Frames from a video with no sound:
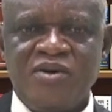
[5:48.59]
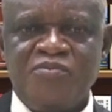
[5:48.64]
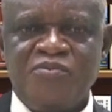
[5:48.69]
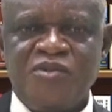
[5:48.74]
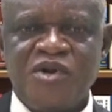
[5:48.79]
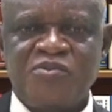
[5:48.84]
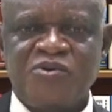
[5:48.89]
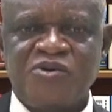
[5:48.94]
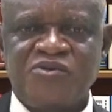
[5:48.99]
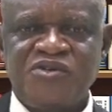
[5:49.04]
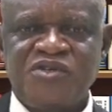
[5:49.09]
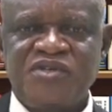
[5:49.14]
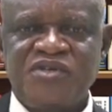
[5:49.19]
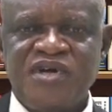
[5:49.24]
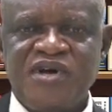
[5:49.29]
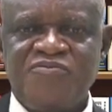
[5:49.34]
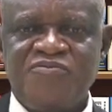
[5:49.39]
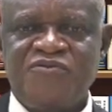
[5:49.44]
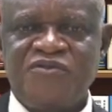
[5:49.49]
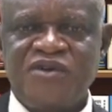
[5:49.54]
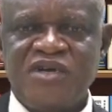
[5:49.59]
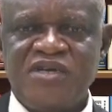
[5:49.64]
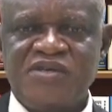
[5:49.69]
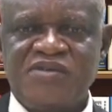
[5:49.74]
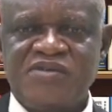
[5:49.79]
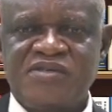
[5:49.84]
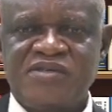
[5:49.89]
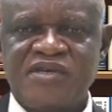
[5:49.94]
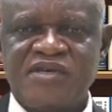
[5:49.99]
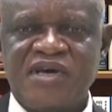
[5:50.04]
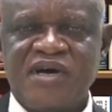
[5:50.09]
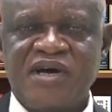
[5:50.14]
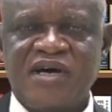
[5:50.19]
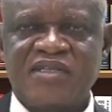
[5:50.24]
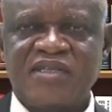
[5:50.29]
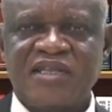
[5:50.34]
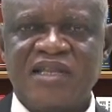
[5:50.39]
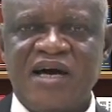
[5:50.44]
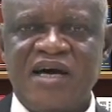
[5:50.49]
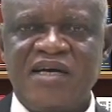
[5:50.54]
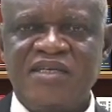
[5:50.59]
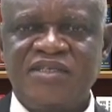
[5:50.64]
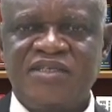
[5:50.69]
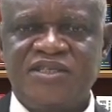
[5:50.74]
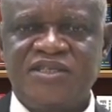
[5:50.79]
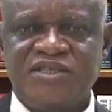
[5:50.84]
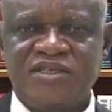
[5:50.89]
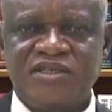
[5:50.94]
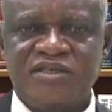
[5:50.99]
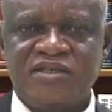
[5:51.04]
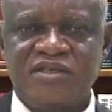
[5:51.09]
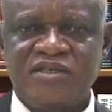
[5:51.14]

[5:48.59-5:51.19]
prepositional phrase, at lunch,